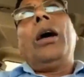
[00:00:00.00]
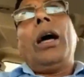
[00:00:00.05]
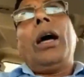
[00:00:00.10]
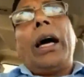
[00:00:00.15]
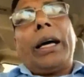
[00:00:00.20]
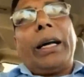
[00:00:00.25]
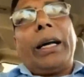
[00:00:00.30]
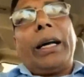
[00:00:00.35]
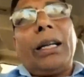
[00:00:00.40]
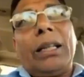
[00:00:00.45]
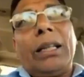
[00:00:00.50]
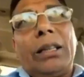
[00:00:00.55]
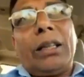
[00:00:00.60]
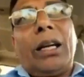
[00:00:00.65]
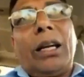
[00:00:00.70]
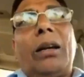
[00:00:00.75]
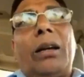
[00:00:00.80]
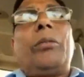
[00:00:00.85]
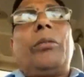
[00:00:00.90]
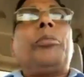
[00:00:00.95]
agriculture
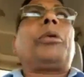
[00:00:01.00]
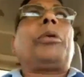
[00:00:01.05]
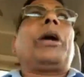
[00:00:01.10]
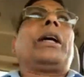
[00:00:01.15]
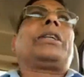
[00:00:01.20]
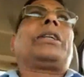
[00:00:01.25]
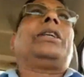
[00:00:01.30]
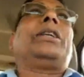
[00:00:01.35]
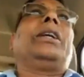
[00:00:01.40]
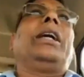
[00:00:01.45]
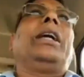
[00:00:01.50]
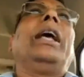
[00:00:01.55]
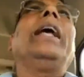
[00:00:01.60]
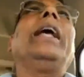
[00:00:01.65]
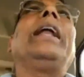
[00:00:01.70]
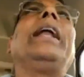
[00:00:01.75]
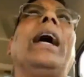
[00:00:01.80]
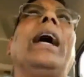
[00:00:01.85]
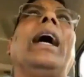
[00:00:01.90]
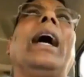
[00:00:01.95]
production
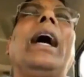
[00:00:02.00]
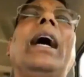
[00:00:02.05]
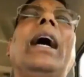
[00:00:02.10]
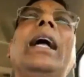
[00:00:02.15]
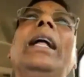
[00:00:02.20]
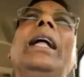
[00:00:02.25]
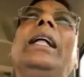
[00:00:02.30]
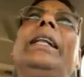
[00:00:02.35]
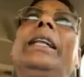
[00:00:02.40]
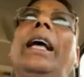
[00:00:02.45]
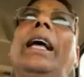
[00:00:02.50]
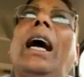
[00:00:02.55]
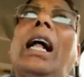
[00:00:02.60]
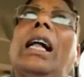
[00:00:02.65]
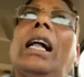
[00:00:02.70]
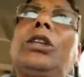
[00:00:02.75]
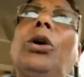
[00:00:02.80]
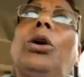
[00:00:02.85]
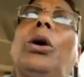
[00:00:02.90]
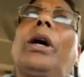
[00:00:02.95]
area, they
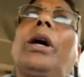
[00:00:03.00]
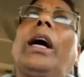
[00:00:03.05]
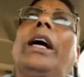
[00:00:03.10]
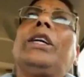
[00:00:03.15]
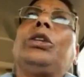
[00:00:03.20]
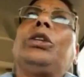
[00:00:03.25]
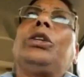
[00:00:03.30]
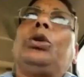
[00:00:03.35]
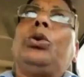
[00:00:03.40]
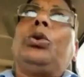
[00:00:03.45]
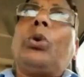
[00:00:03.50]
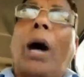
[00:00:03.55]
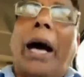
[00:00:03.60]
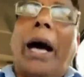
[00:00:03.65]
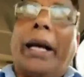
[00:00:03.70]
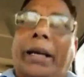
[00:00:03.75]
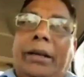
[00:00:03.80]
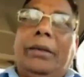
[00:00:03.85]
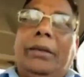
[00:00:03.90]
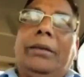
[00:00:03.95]
also can
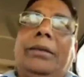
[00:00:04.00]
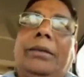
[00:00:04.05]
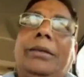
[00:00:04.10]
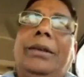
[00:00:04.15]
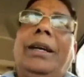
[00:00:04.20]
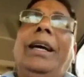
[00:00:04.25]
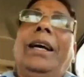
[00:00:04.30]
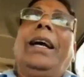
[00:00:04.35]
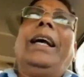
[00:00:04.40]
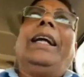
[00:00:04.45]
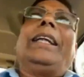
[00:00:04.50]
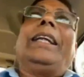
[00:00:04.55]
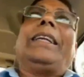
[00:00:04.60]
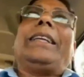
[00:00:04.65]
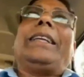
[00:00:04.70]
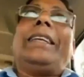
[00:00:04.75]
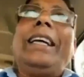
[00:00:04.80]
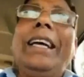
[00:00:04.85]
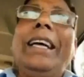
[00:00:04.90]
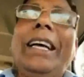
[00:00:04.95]
join
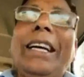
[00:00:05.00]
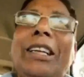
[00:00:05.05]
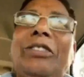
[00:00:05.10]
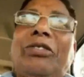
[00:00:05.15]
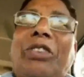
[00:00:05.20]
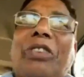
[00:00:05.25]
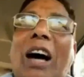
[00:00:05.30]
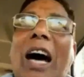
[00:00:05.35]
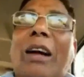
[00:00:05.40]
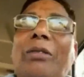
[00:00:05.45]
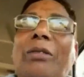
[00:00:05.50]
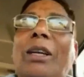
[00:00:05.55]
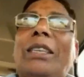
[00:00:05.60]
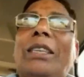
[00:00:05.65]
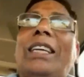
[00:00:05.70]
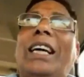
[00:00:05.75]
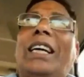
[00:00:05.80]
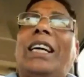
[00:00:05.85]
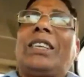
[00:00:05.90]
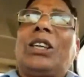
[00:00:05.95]
these farmers
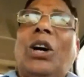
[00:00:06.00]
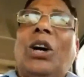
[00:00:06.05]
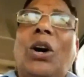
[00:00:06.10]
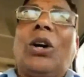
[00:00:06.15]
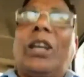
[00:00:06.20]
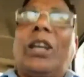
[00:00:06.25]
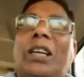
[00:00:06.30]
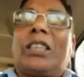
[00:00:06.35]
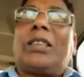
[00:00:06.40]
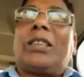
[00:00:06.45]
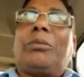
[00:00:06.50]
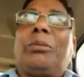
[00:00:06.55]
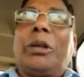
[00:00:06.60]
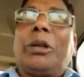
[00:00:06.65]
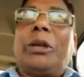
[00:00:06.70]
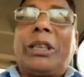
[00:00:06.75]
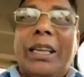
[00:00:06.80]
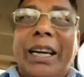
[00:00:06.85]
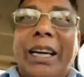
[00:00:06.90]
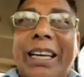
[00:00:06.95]
as owners
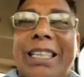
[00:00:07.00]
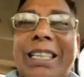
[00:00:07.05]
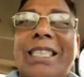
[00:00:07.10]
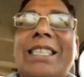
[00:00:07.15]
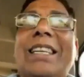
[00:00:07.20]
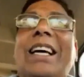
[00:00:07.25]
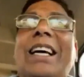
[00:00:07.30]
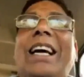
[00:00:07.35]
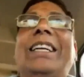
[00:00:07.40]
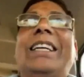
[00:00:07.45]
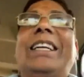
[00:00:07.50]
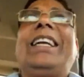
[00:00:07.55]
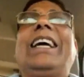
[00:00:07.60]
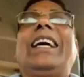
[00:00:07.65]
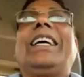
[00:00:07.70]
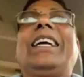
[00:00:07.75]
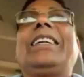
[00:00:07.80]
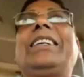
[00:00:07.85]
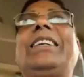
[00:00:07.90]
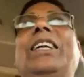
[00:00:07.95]
business, and they
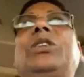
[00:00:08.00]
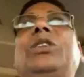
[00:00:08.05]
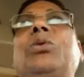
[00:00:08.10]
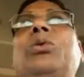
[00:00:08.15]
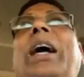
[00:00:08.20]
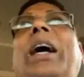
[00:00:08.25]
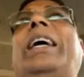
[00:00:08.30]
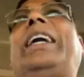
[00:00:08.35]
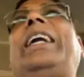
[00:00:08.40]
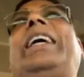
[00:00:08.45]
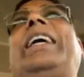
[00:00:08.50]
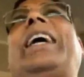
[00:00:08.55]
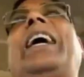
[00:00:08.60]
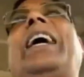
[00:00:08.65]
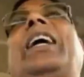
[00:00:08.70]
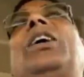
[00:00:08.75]
jointly can